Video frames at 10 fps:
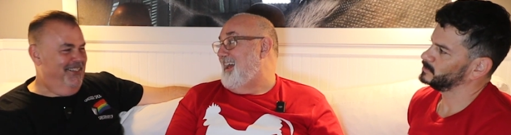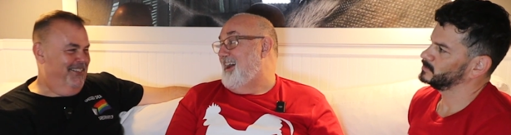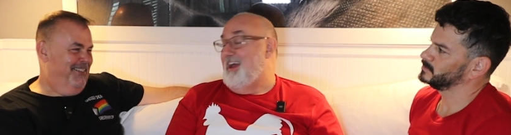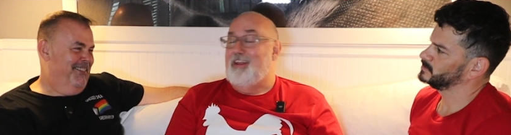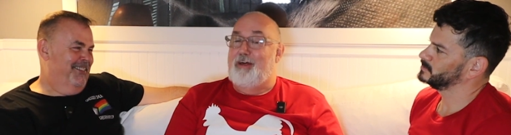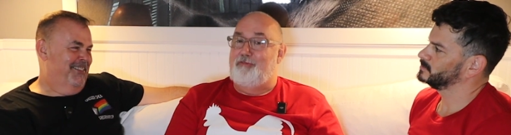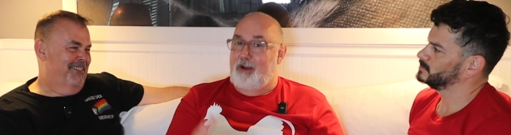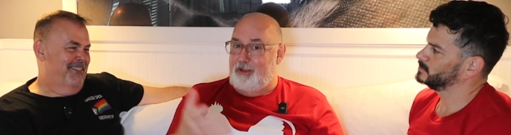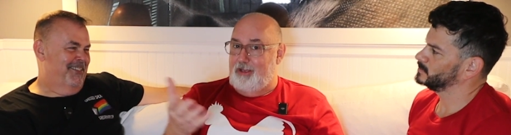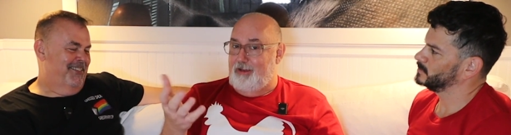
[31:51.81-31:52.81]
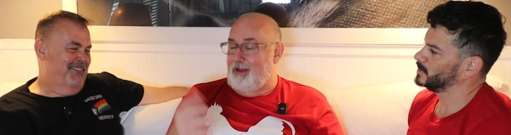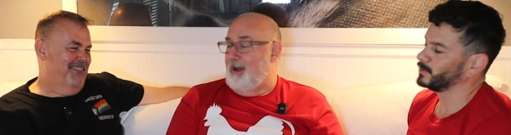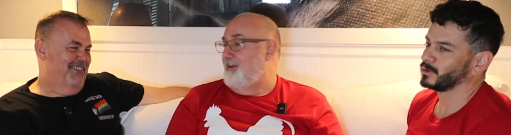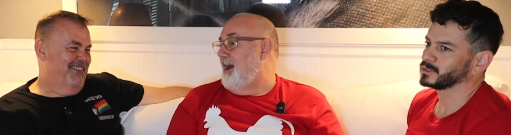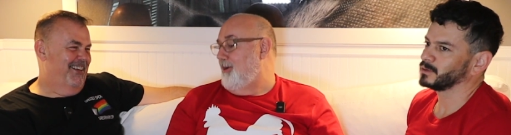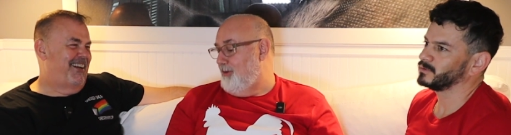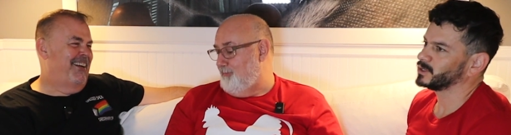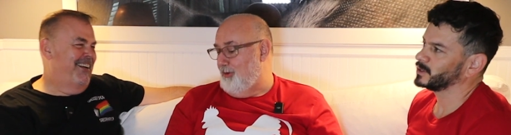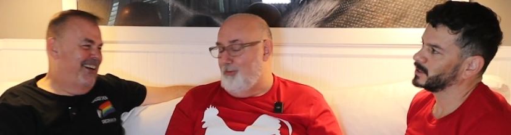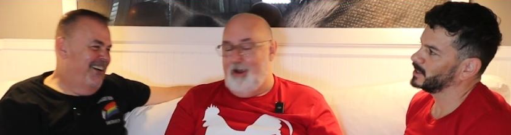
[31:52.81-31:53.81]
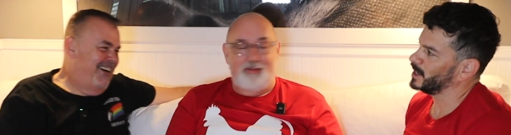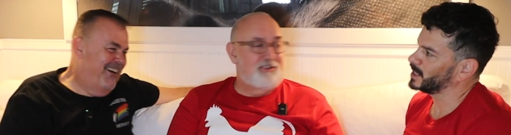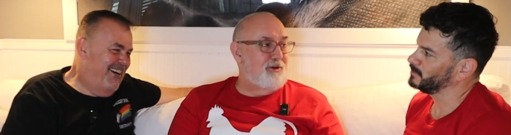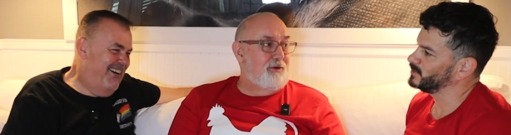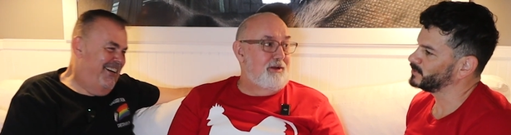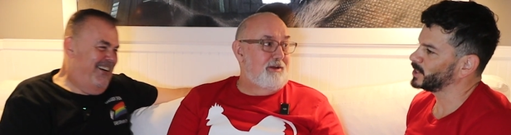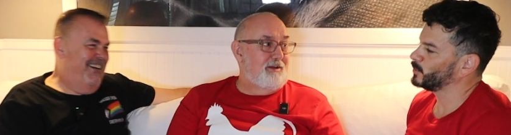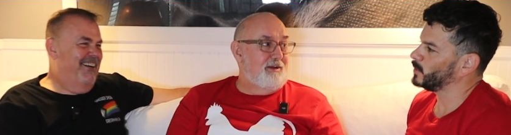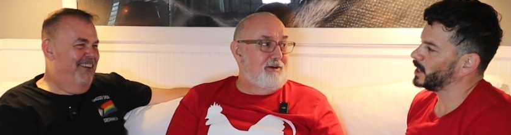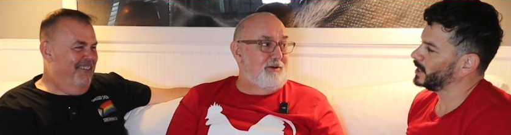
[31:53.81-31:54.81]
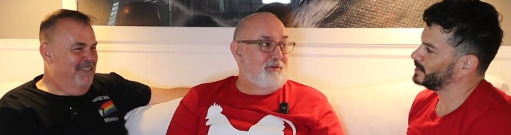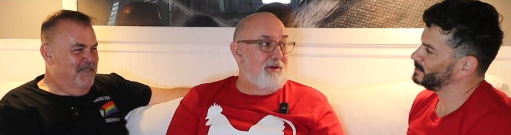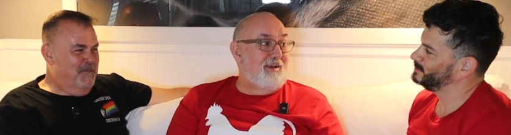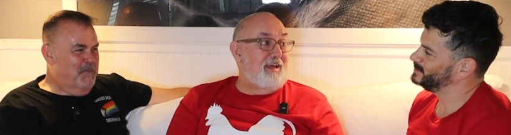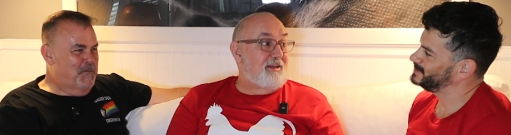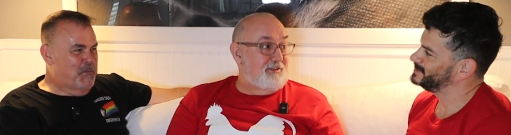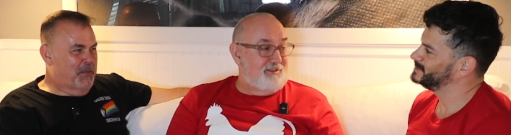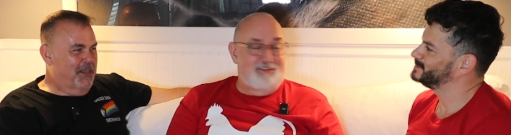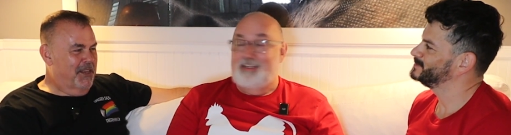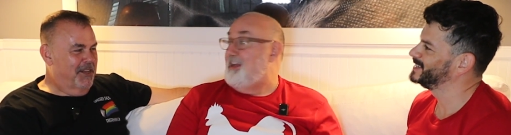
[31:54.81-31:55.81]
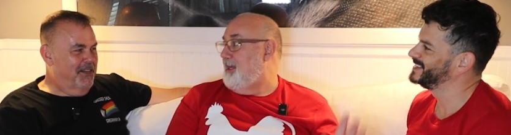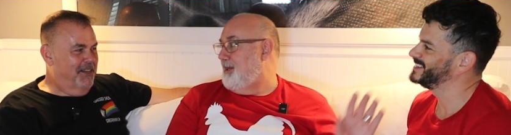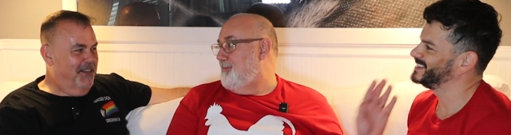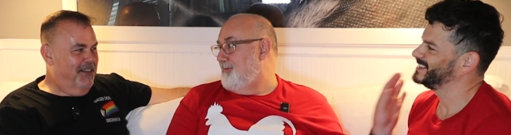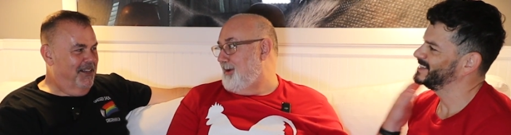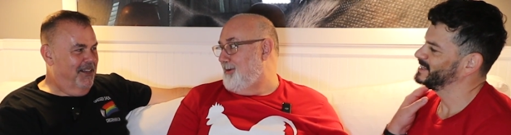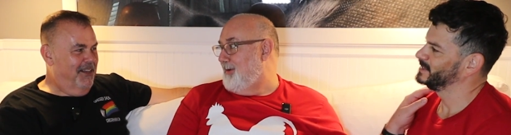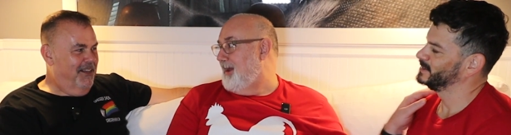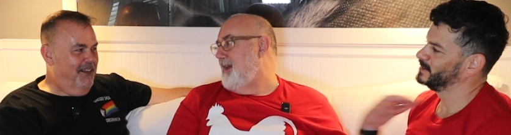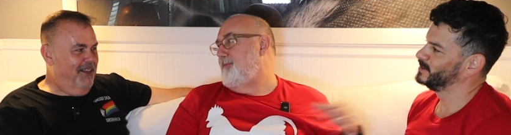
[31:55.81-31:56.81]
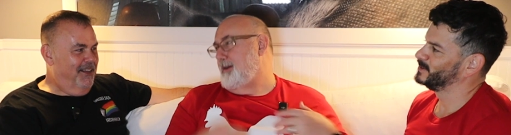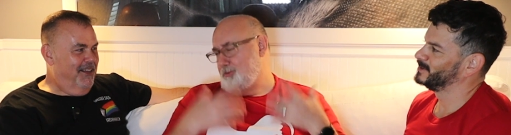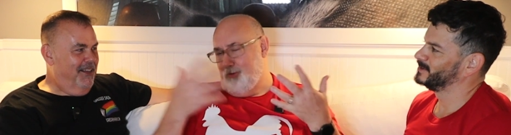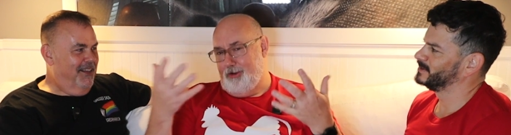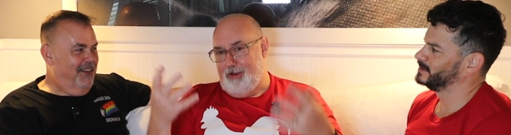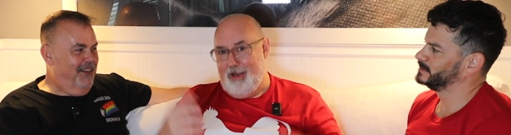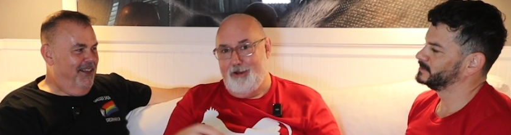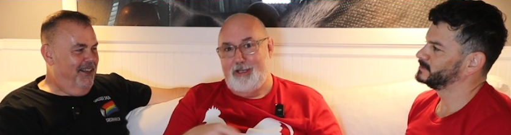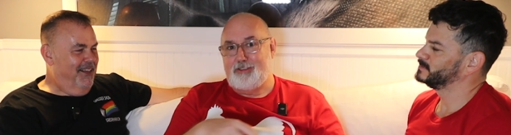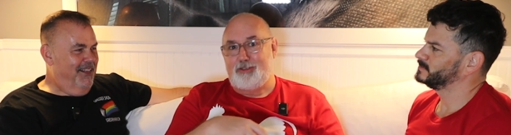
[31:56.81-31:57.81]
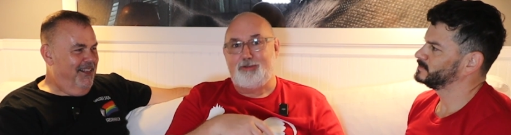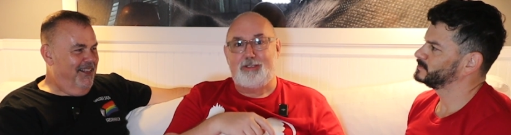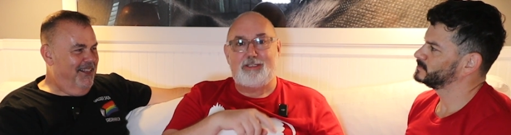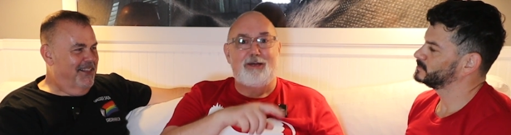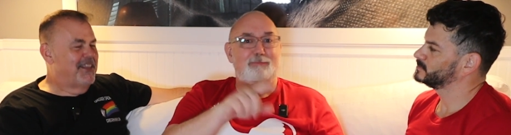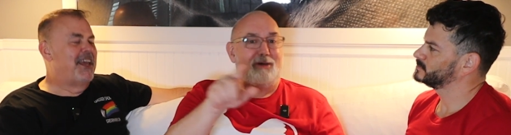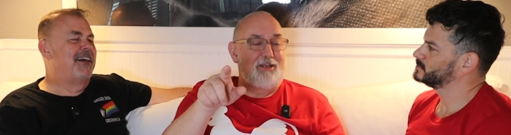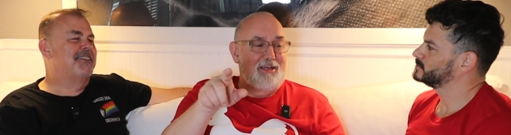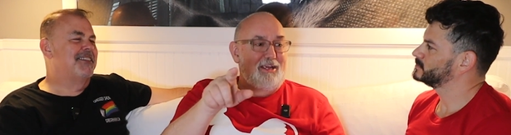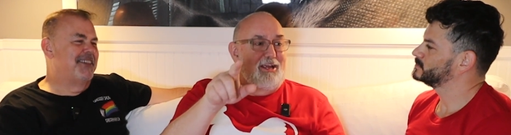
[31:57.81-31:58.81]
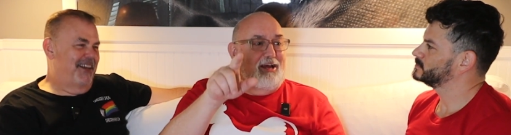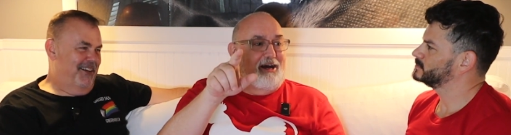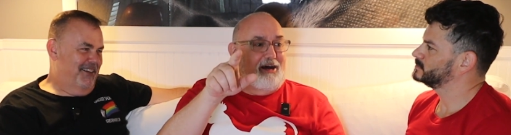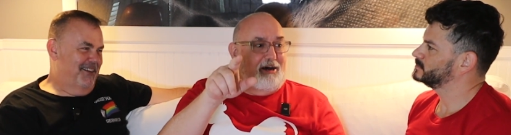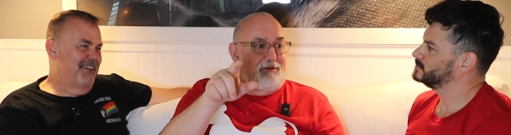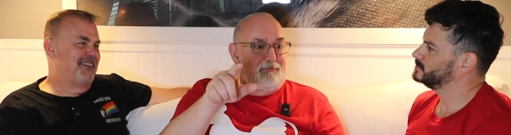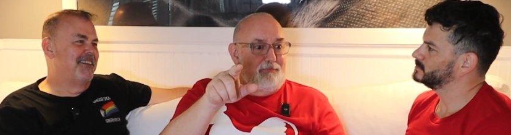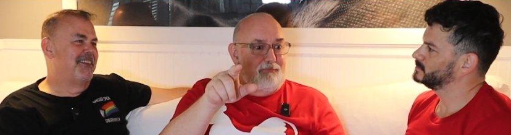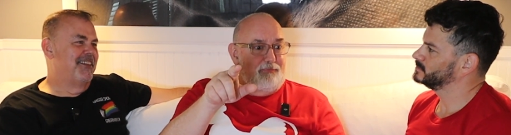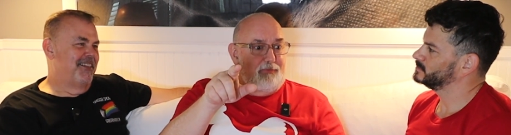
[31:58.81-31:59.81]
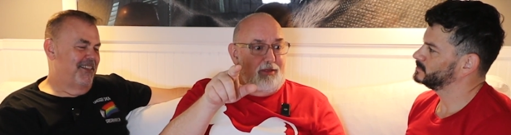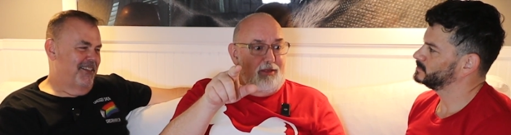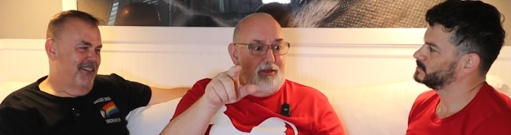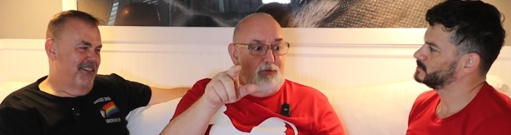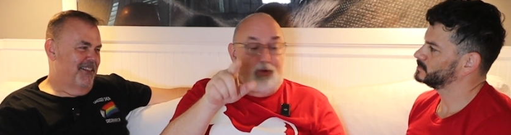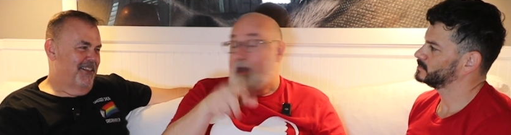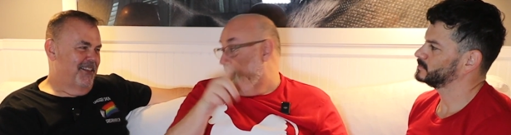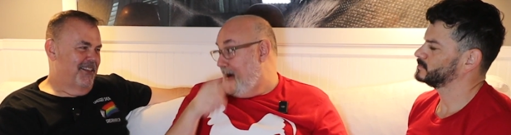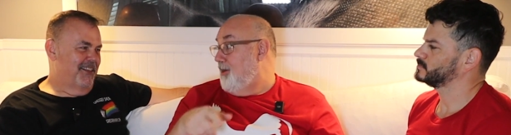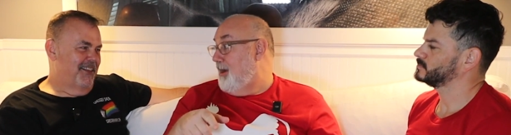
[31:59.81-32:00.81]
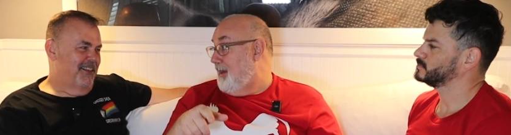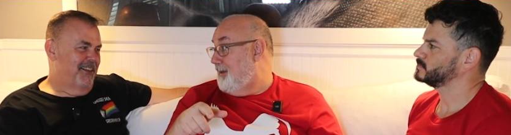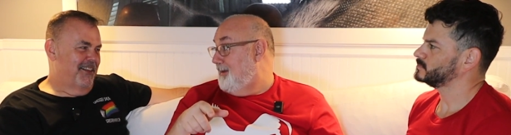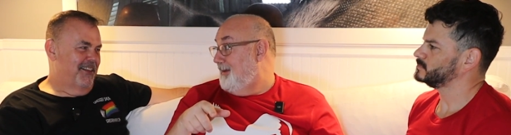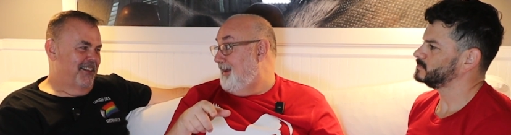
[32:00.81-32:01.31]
Speaker 1: yeah and the funny thing i, I don't know if you're aware of this so very quiet. We, yes he can be very quiet i'm much more gregarious as you could tell but, yes yeah um, we got married